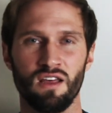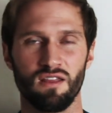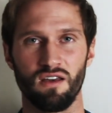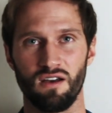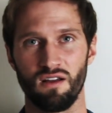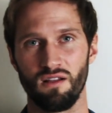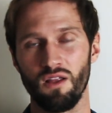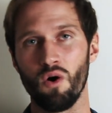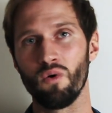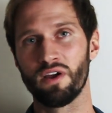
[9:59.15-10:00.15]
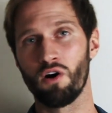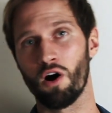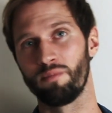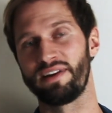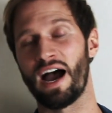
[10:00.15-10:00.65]
the low
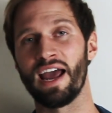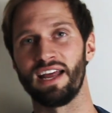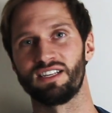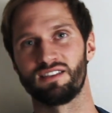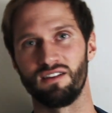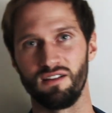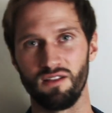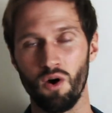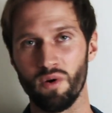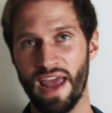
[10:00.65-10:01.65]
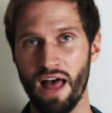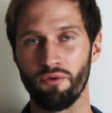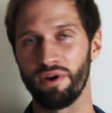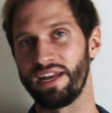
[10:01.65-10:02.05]
carb diets, the low calorie